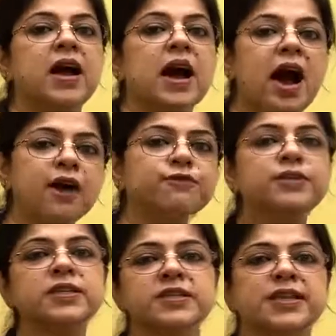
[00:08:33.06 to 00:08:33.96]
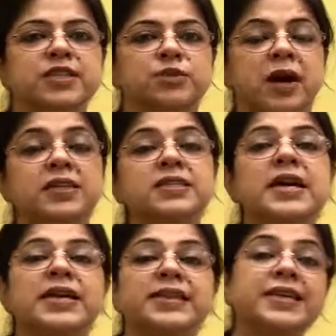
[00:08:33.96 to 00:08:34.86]
After 6 months,
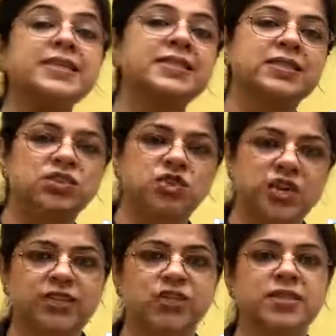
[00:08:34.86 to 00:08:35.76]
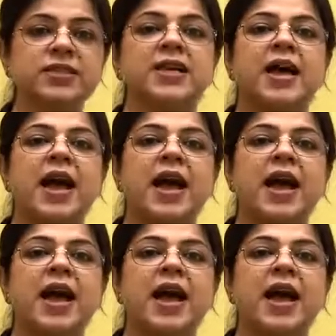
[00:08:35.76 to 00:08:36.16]
this changes